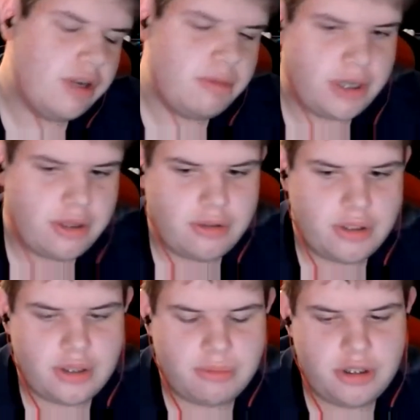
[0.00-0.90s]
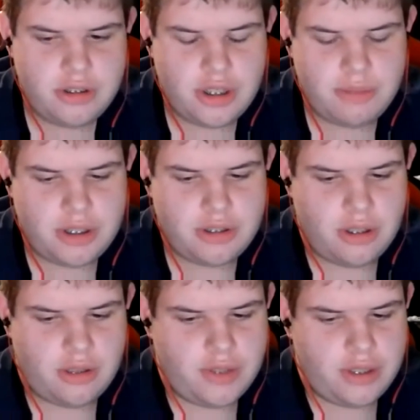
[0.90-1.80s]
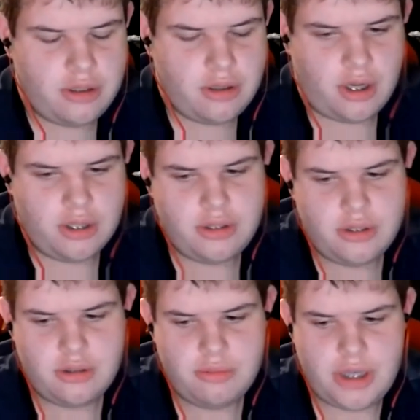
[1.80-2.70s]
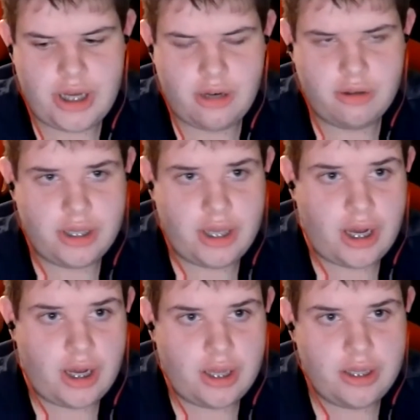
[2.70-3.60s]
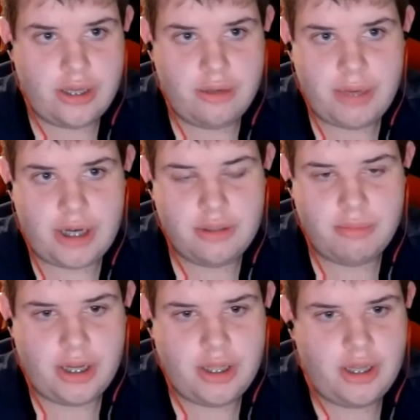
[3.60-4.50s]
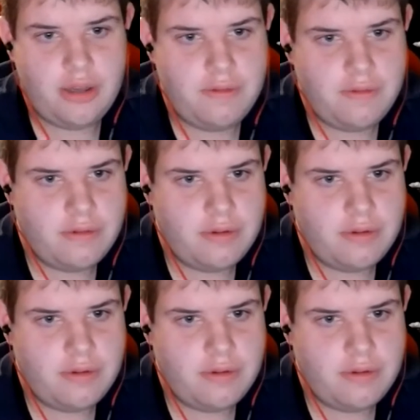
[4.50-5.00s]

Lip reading: write my own. I'm gonna try to base it off like autism and how like it impacted my life.